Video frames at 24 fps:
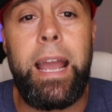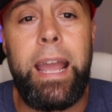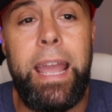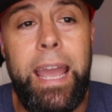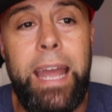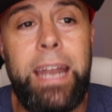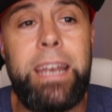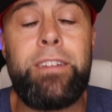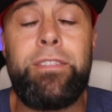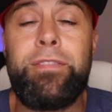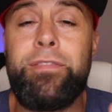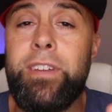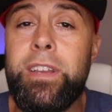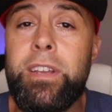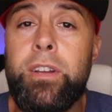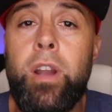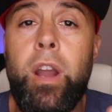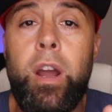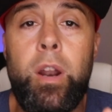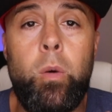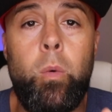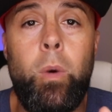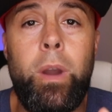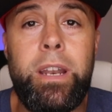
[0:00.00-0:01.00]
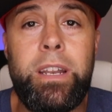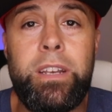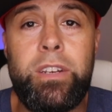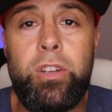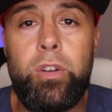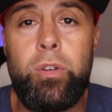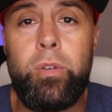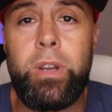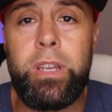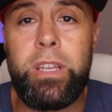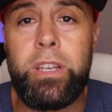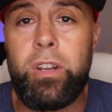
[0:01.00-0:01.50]
had to figure out a way to
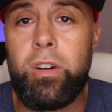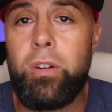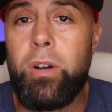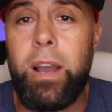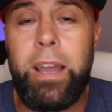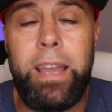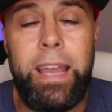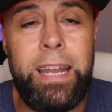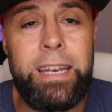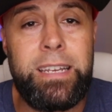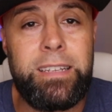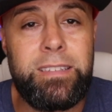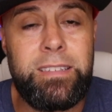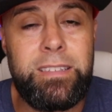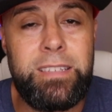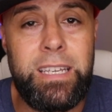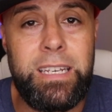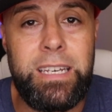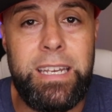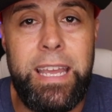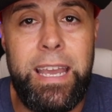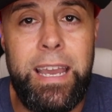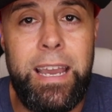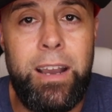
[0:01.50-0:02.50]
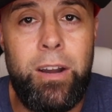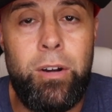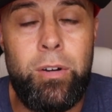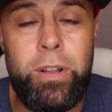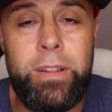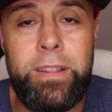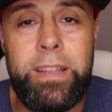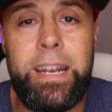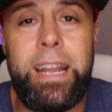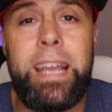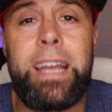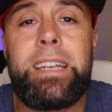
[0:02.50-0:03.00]
do it. You know, I had to sit down,
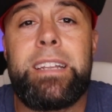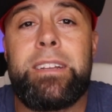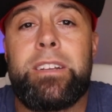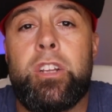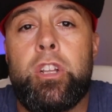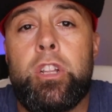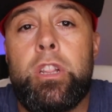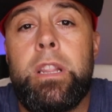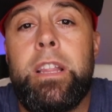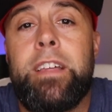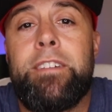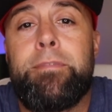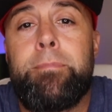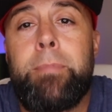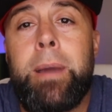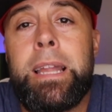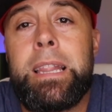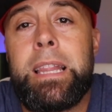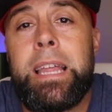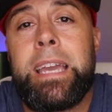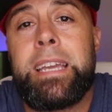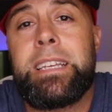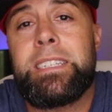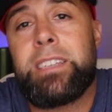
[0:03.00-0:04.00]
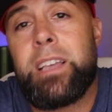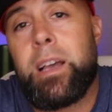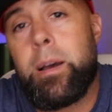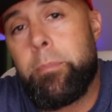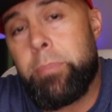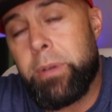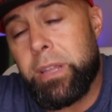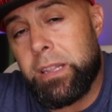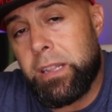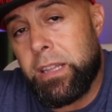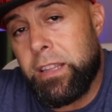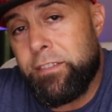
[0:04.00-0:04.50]
and then I had to lift my legs
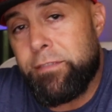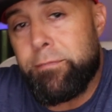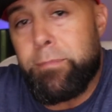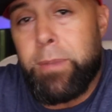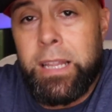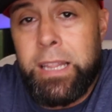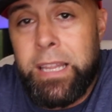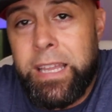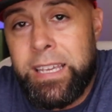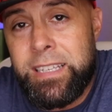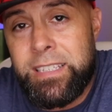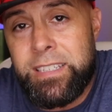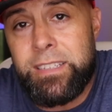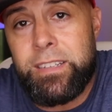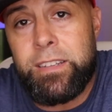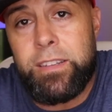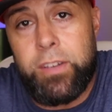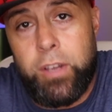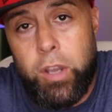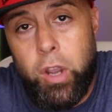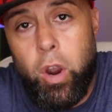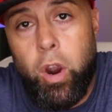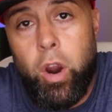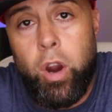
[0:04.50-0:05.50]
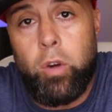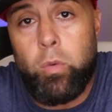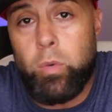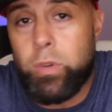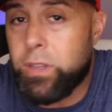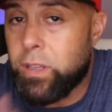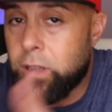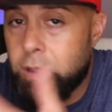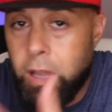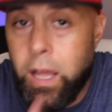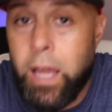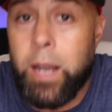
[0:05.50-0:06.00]
up and lift my legs into the car
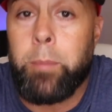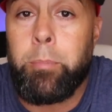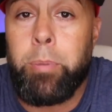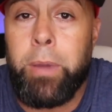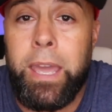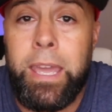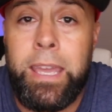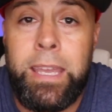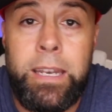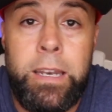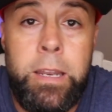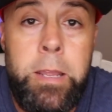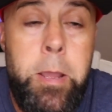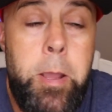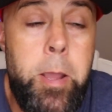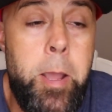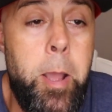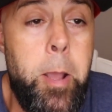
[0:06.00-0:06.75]
with a lot of pain.